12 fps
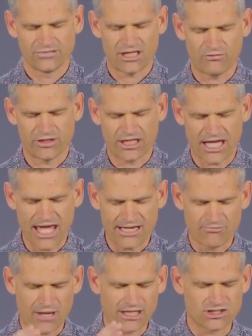And we
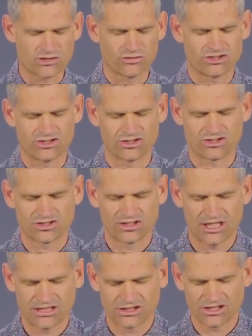can make choices
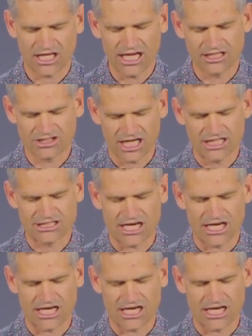and change